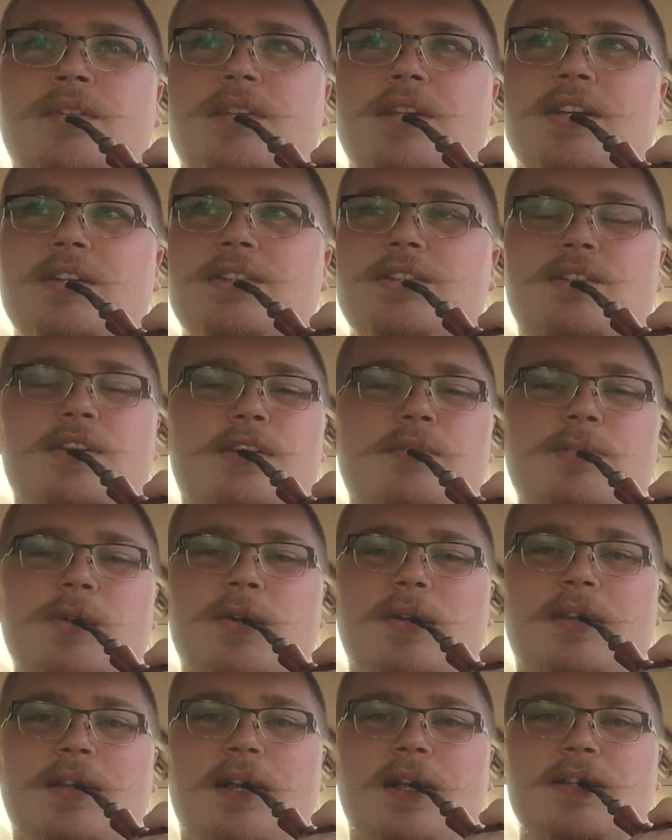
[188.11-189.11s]
I used to
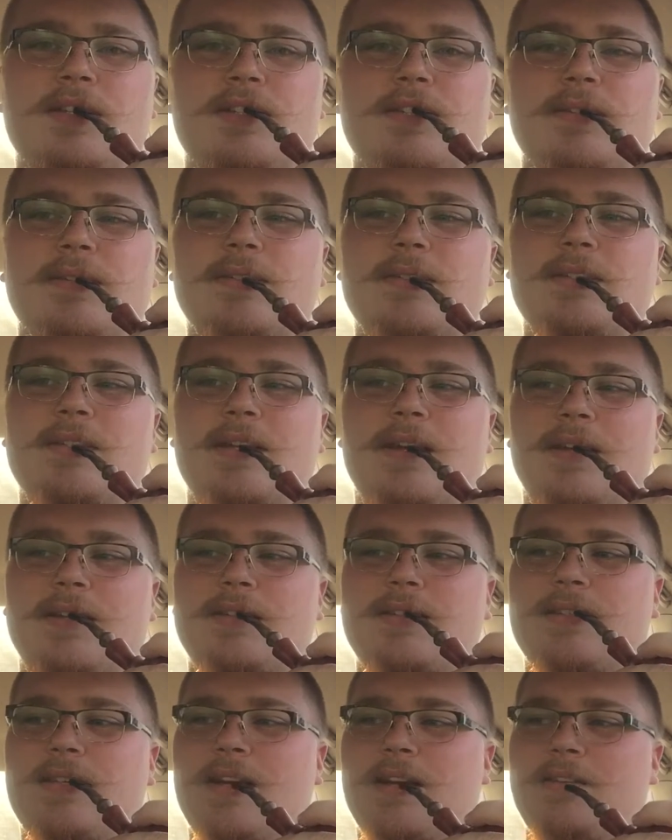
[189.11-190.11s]
commute a lot, so it's
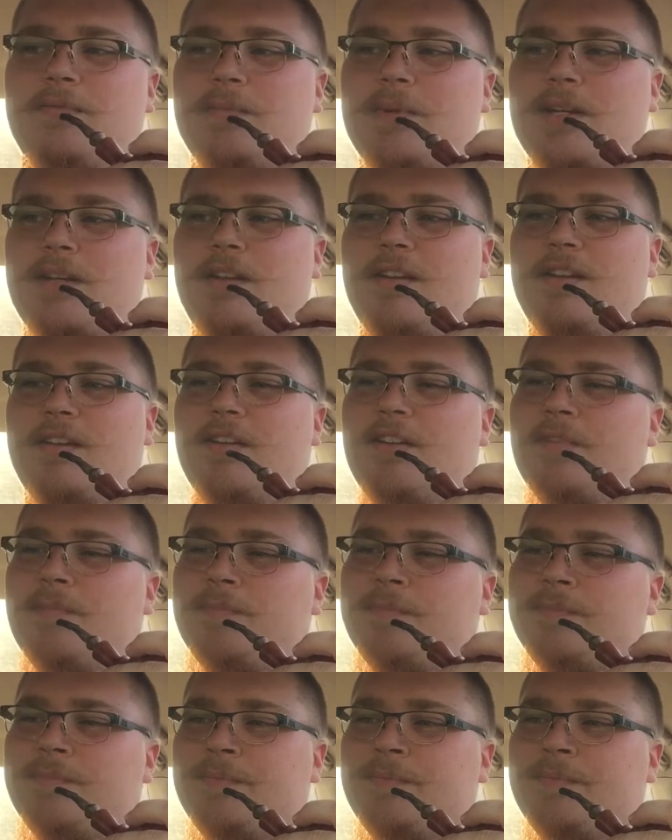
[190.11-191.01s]
kind of my